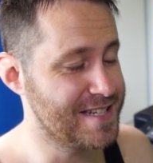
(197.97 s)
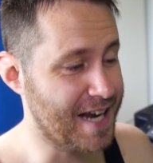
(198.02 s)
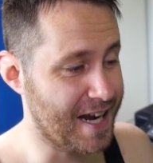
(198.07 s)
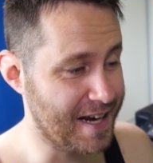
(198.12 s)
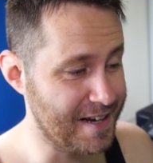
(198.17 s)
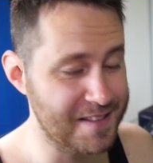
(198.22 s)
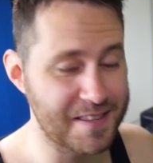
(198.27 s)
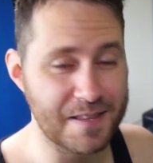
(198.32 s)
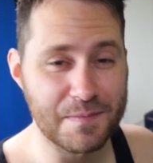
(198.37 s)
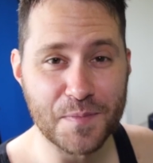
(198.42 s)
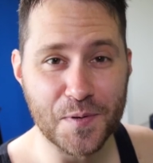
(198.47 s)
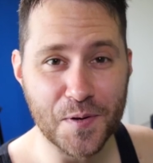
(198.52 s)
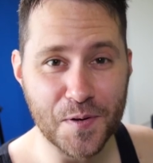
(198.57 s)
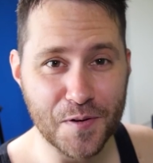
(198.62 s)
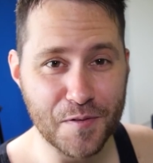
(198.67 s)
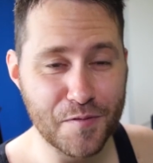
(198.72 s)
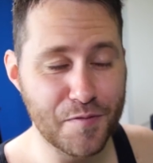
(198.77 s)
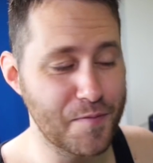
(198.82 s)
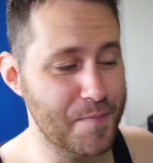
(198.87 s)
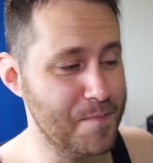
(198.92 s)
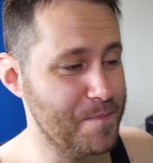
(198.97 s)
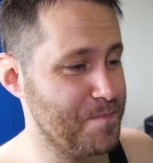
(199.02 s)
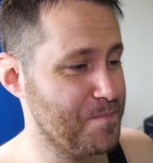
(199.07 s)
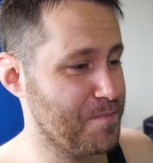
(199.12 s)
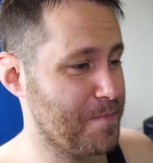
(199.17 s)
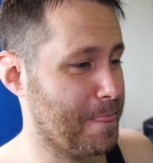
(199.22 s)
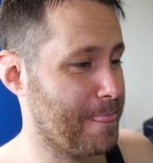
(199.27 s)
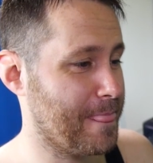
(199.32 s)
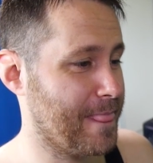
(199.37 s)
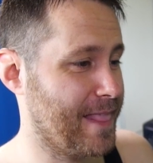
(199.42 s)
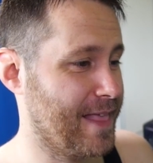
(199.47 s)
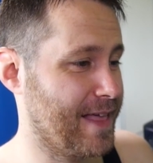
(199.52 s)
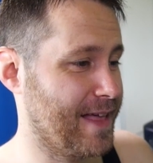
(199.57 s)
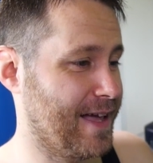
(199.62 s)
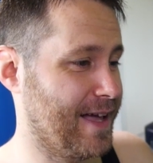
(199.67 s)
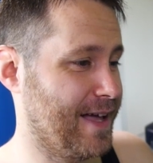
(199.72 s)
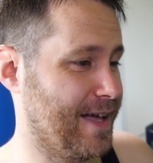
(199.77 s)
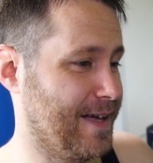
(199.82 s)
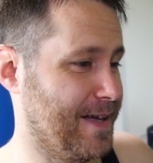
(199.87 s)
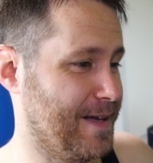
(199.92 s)
dance and move.
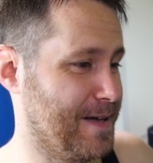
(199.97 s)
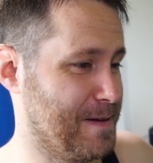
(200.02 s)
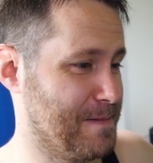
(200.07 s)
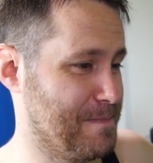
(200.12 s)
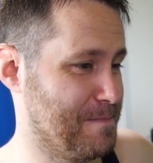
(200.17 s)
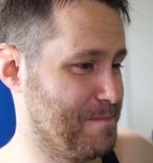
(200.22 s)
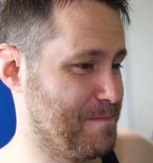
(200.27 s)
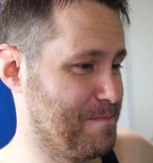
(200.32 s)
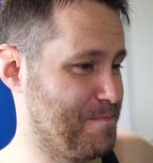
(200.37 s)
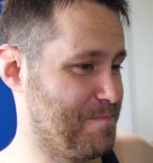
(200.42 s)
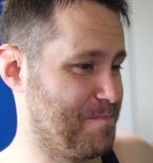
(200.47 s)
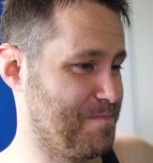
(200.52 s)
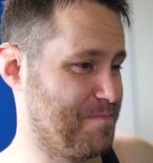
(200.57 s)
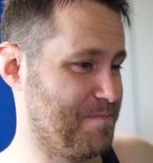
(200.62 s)
Um,